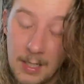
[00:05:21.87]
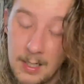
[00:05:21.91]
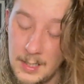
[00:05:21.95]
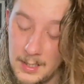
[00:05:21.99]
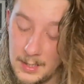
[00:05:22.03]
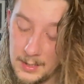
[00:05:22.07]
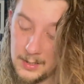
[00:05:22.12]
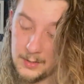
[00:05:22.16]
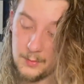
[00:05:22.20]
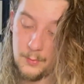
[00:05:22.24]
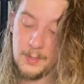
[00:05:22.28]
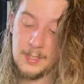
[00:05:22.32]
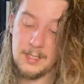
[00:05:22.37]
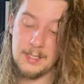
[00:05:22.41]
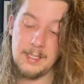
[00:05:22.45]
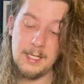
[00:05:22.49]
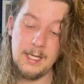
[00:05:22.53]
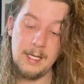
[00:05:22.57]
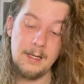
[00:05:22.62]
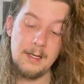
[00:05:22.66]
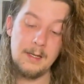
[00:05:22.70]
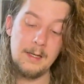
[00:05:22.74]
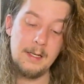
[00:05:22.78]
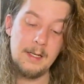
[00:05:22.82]
squeezed
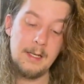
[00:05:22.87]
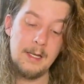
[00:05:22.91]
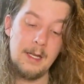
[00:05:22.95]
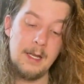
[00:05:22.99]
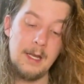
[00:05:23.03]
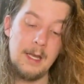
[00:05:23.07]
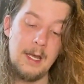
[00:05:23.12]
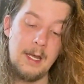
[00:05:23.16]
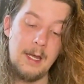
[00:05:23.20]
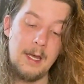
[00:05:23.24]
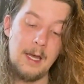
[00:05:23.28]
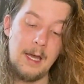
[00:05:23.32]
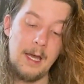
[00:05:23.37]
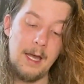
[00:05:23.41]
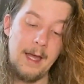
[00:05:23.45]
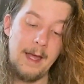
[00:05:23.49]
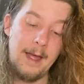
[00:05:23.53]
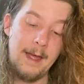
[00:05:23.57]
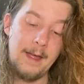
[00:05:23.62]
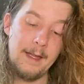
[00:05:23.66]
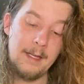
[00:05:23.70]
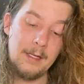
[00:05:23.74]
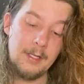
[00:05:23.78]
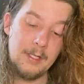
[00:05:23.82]
in,
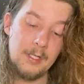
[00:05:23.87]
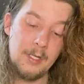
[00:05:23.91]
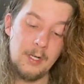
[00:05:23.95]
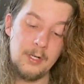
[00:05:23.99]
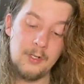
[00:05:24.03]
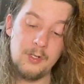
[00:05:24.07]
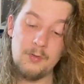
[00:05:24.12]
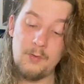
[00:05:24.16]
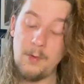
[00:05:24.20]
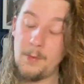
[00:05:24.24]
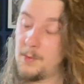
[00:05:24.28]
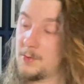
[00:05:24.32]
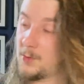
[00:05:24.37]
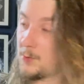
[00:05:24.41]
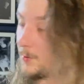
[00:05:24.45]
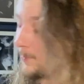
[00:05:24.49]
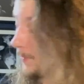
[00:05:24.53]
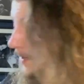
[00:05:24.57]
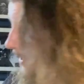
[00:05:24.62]
and I just rub it between my